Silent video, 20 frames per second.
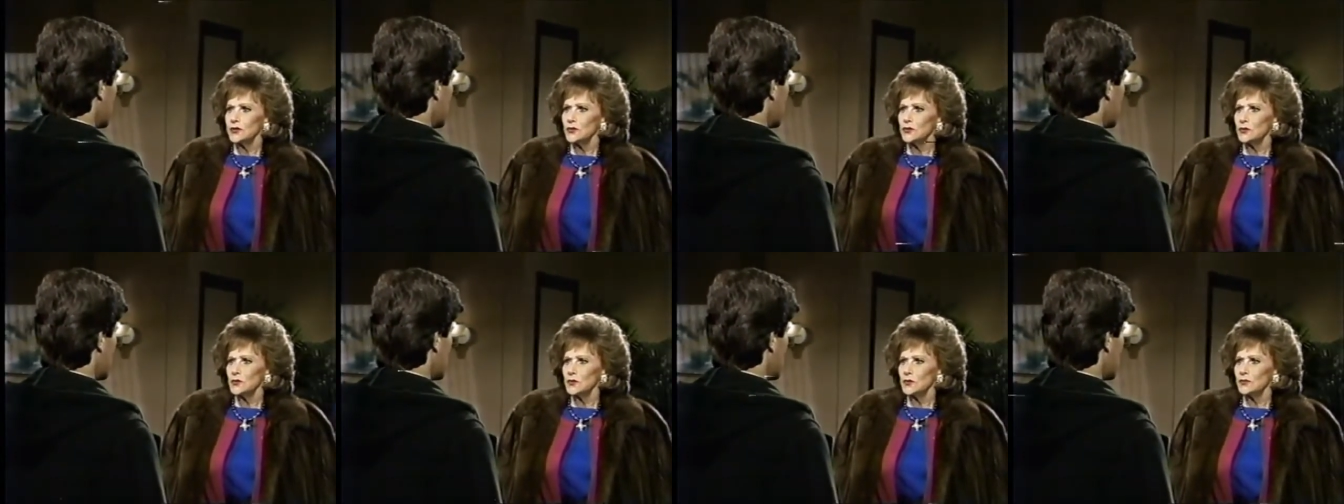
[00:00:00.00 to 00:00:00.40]

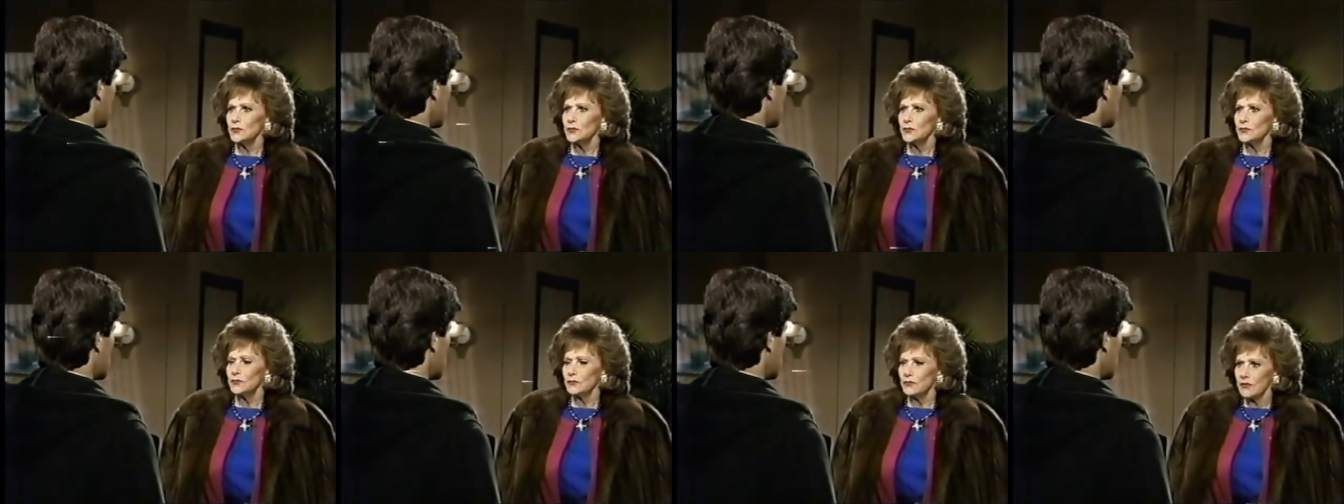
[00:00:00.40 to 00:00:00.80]
So
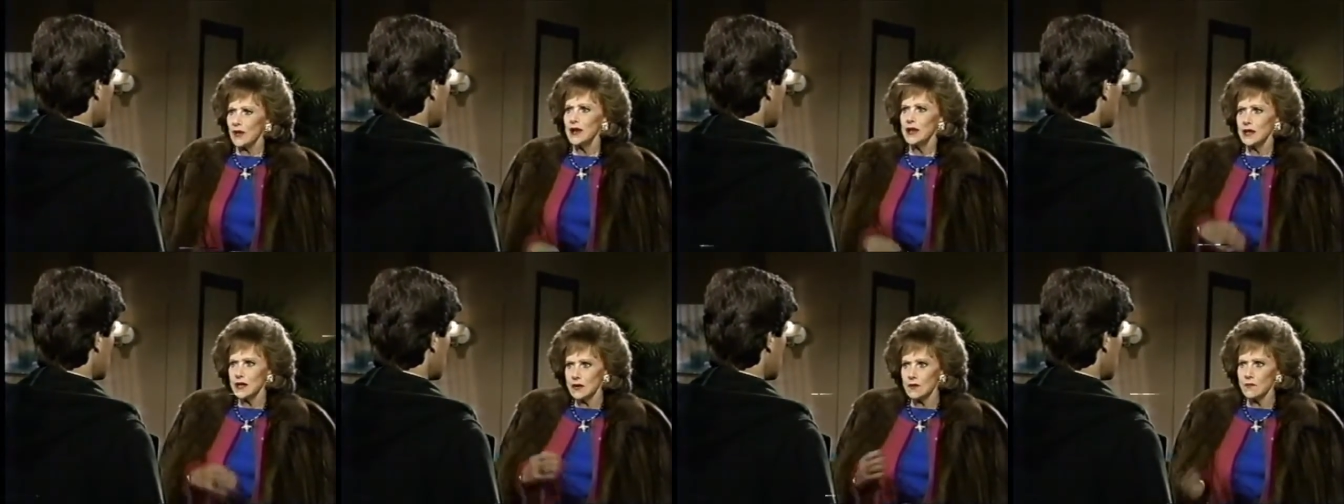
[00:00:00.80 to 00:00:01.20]
you're
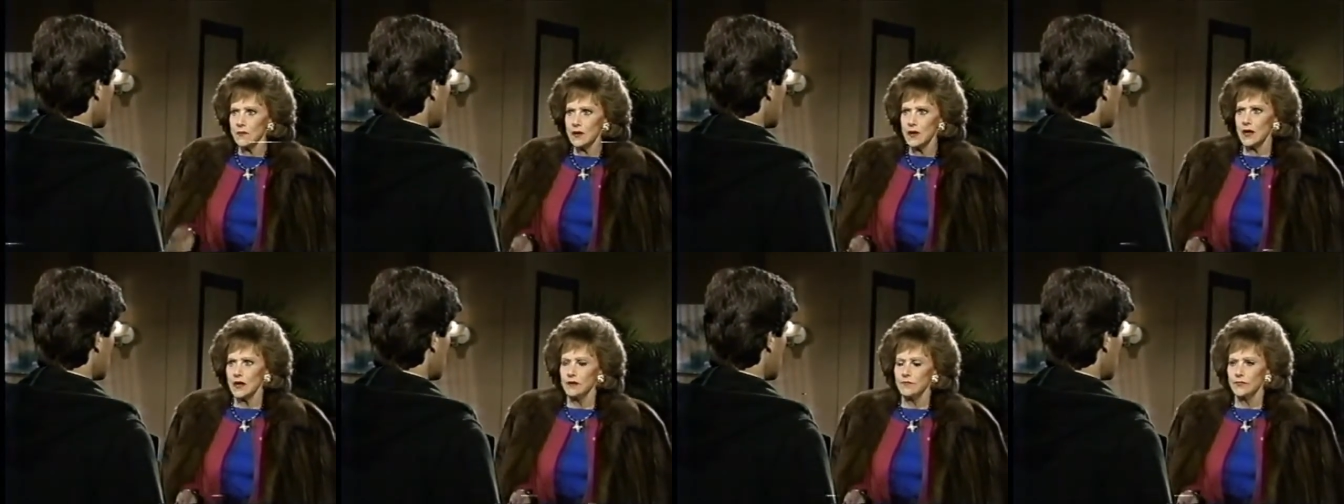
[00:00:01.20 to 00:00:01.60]
running
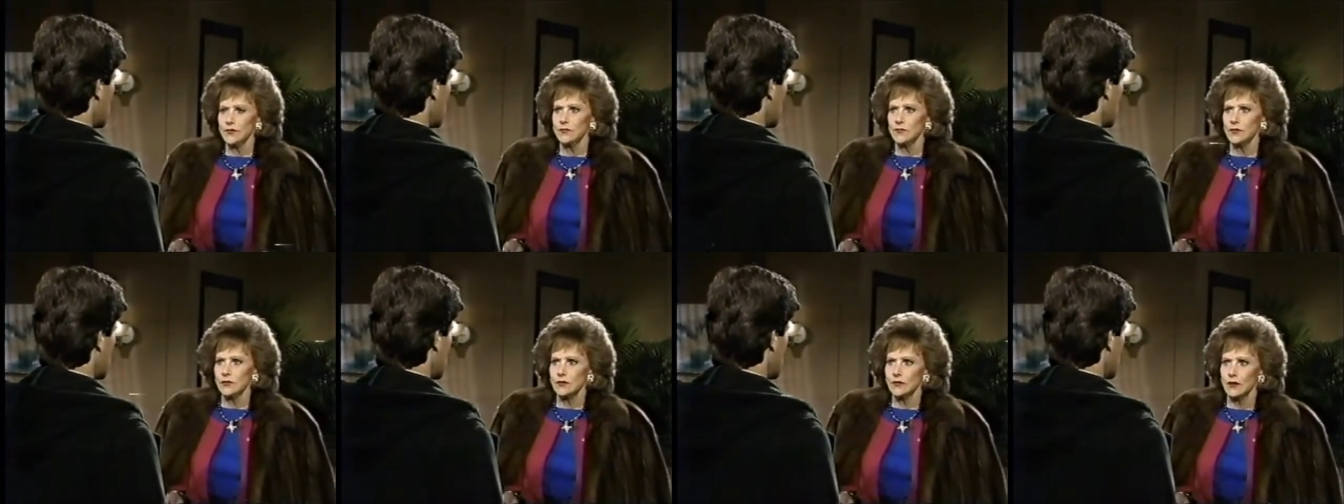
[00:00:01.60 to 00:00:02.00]
away
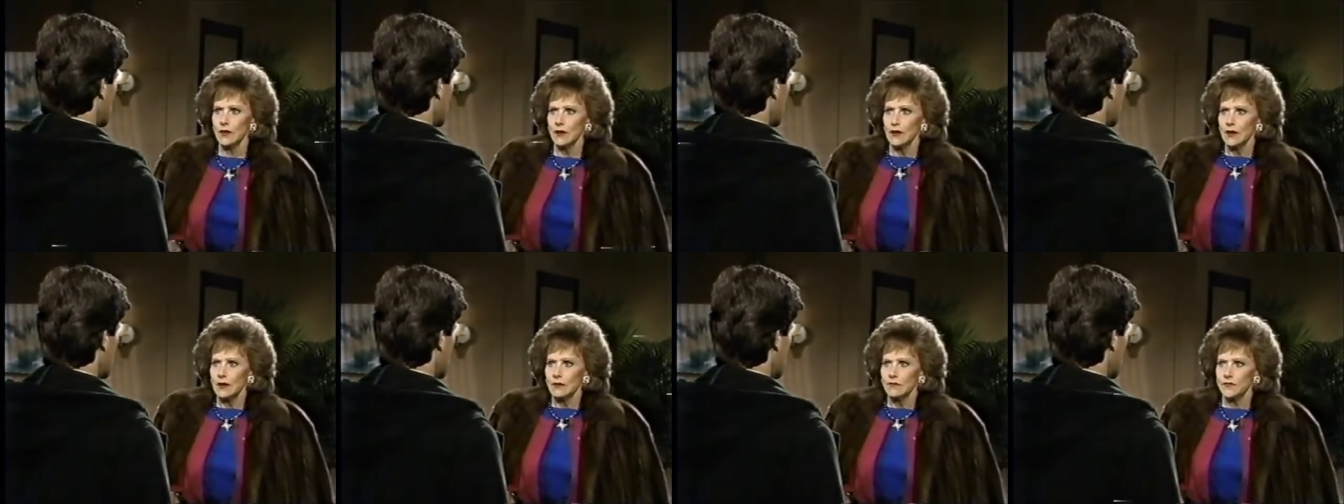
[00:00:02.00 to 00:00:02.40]
from
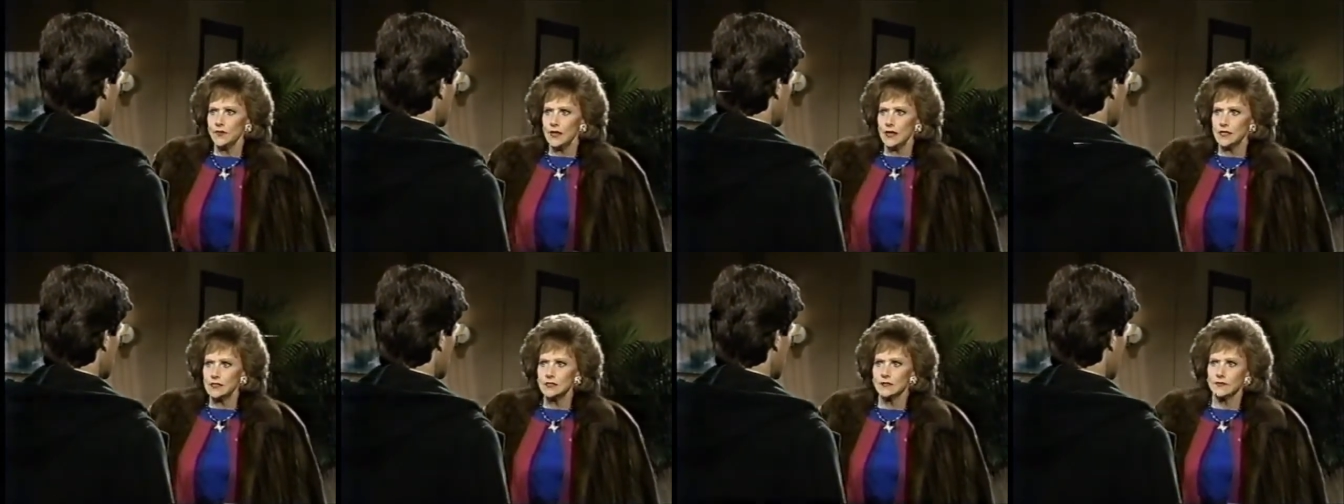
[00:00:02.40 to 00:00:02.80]
your
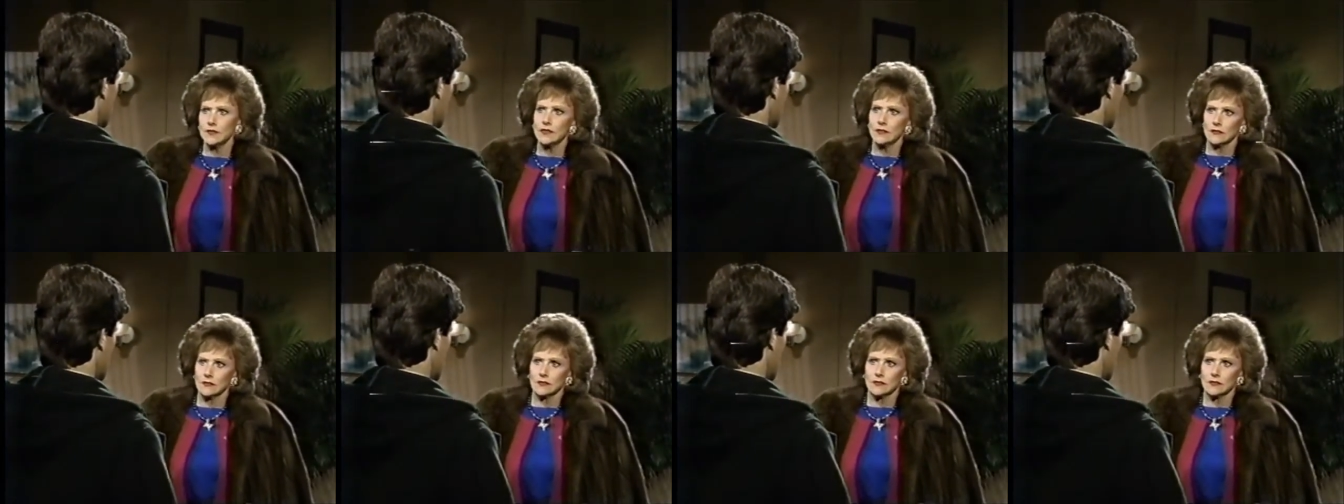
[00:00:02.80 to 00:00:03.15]
feelings of